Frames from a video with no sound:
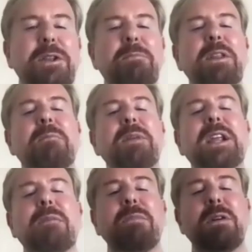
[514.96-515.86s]
they're making
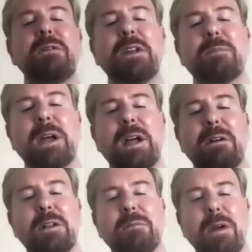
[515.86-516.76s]
a movie about her
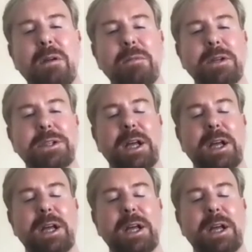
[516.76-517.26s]
at the moment.